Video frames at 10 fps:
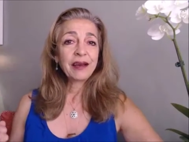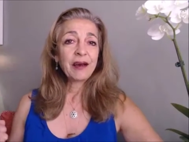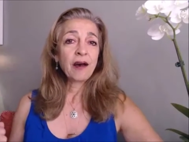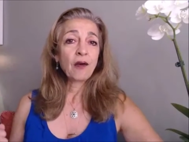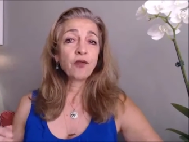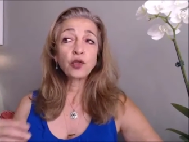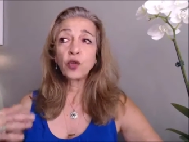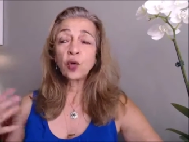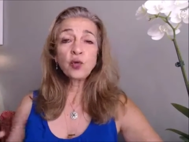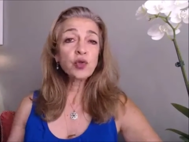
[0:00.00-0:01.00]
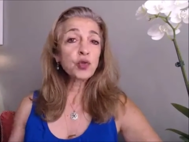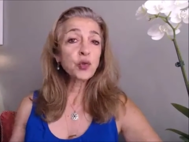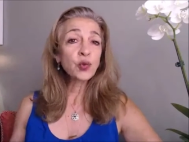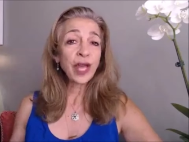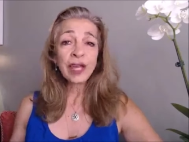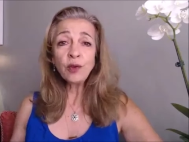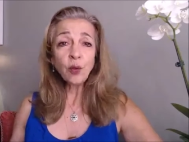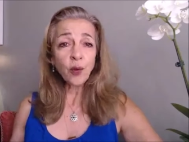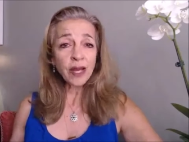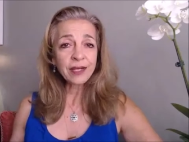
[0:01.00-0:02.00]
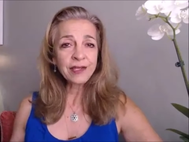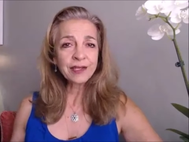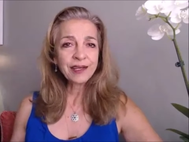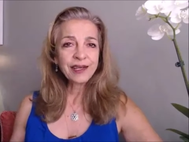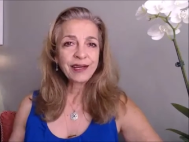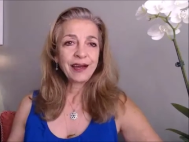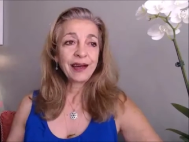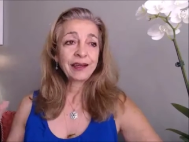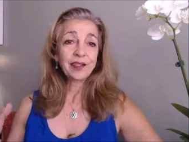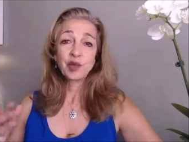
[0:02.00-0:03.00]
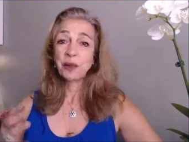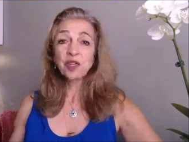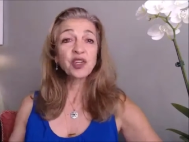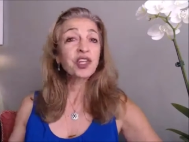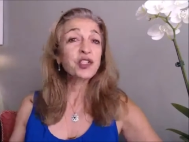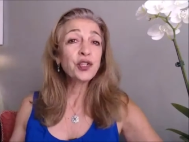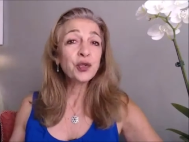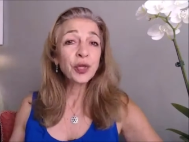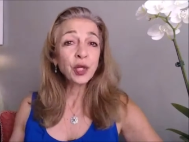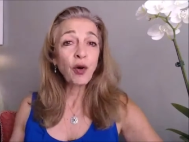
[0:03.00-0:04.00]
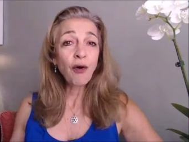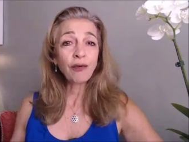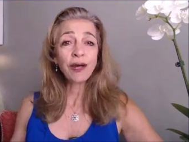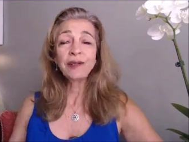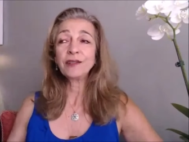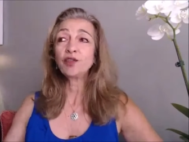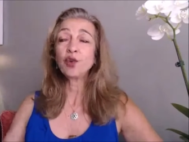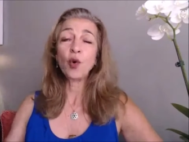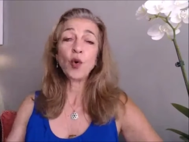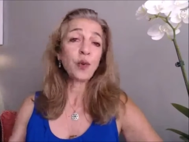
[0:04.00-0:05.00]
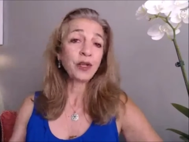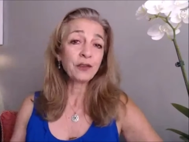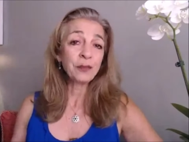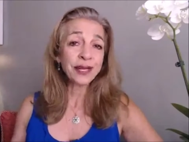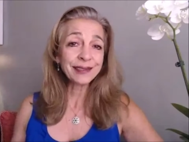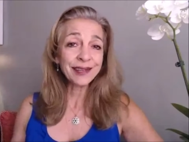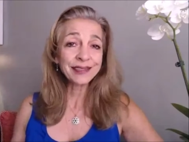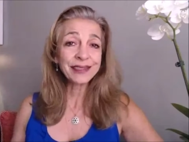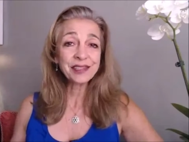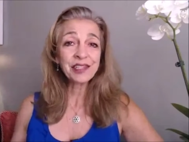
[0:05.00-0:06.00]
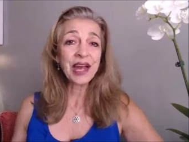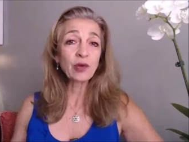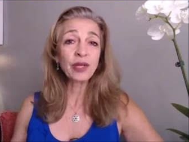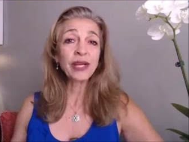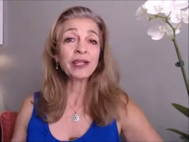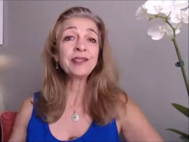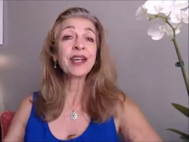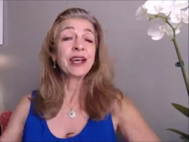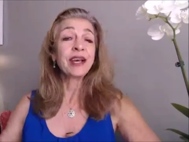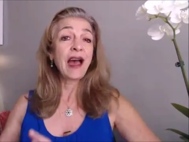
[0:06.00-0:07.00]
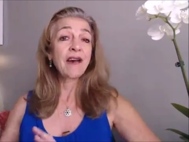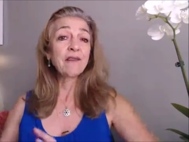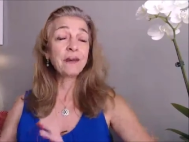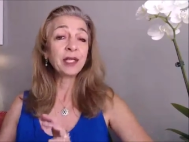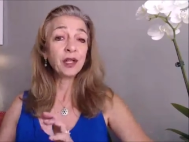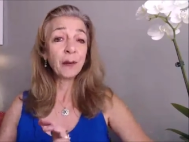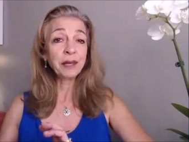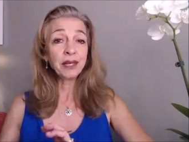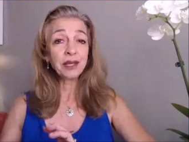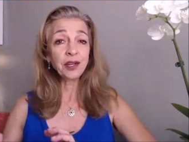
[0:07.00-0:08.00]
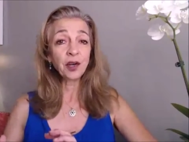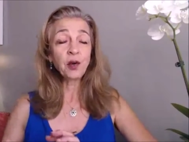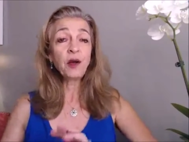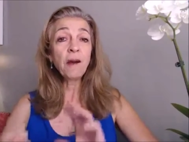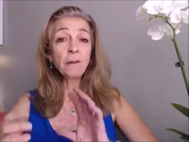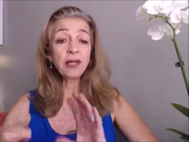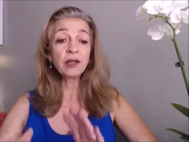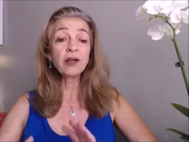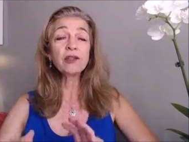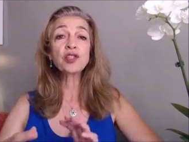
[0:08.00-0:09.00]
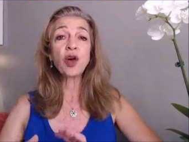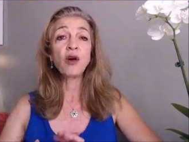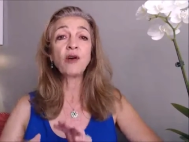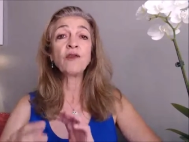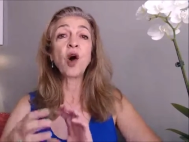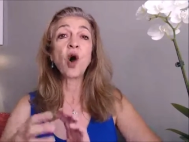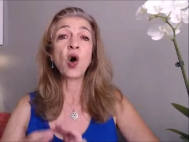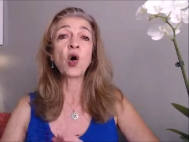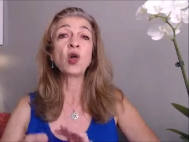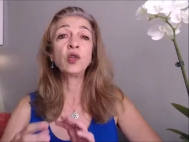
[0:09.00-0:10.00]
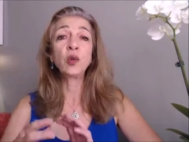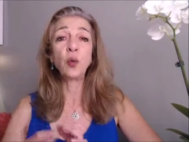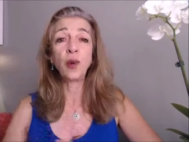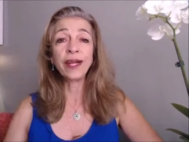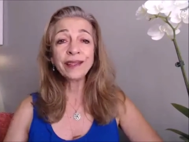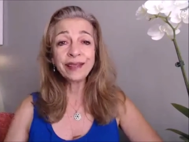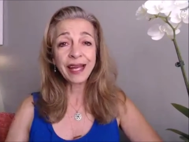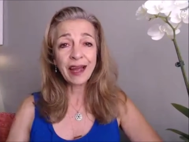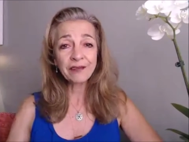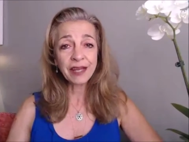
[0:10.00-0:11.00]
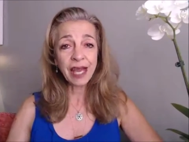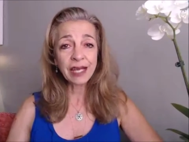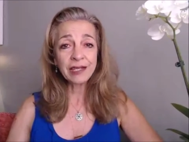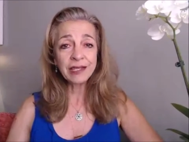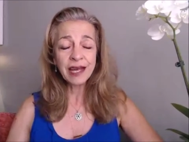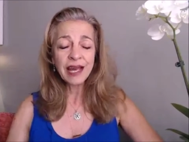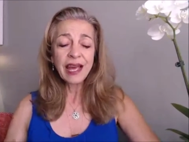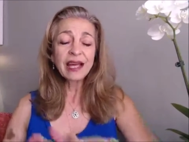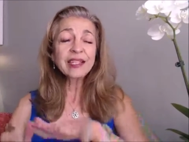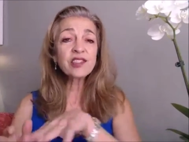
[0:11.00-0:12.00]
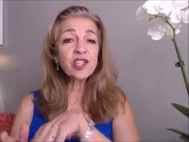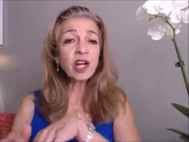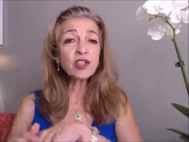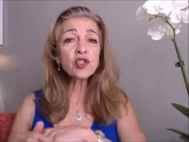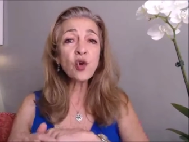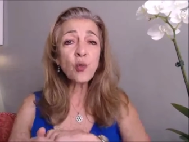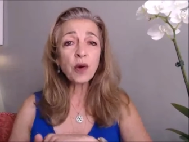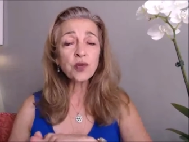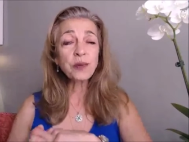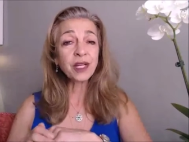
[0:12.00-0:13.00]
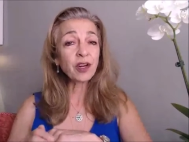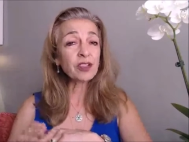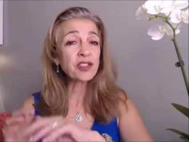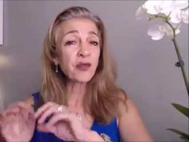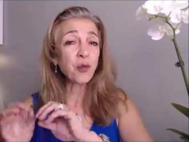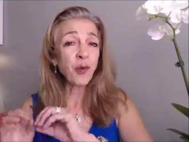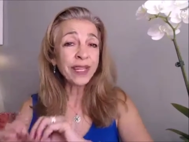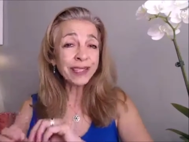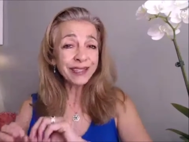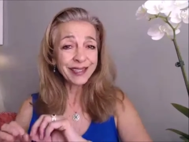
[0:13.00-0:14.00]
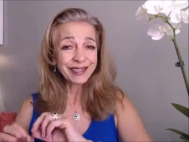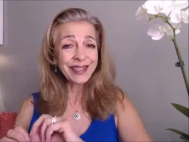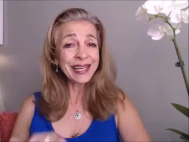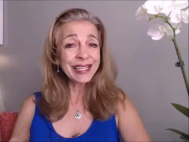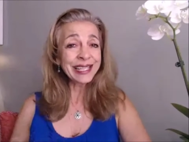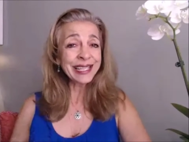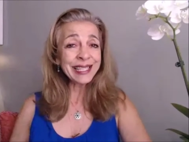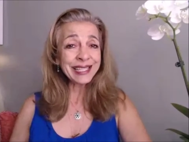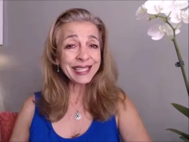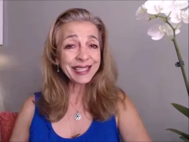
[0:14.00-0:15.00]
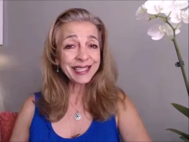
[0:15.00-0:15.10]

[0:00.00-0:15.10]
Uh, for those who gain weight, and especially during COVID, so many of my clients nowadays have been coming here because of all the weight they have gained. And it's not so much because of what they eat,